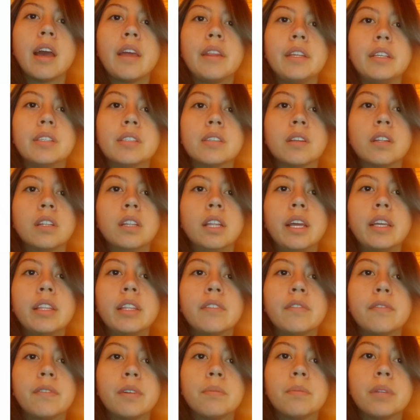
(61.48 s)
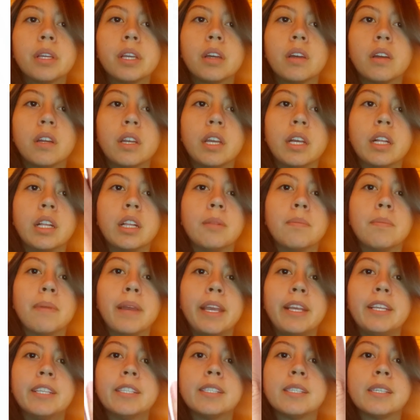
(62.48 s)
and is collected from the conical
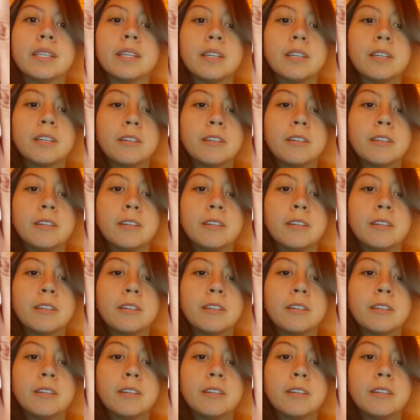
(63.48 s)
base.